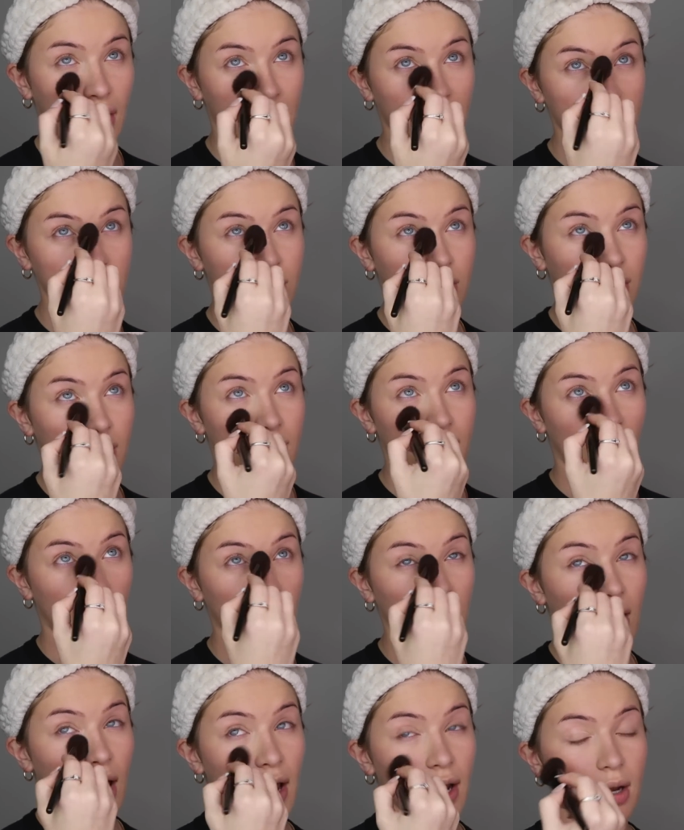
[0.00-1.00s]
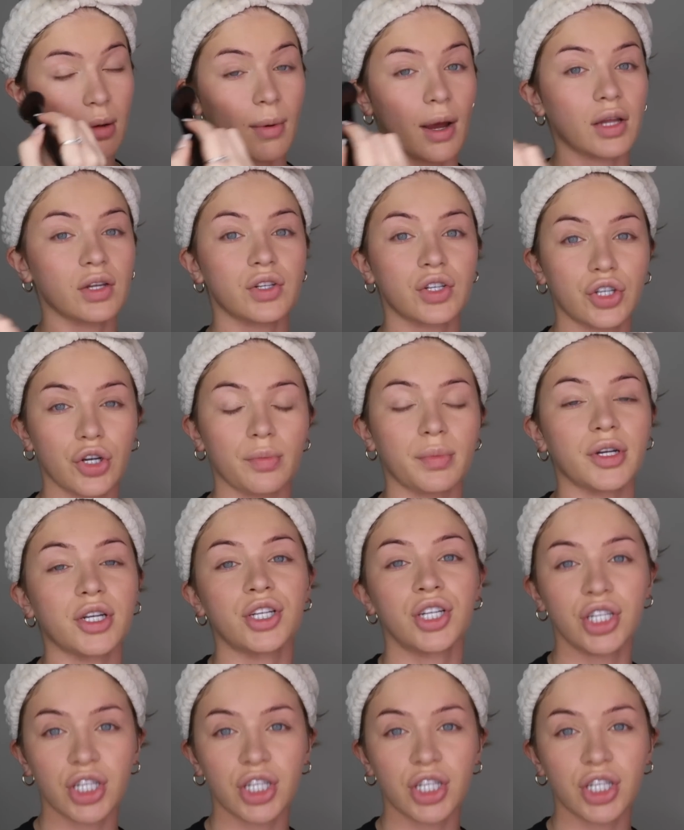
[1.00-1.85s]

a history about lying about stupid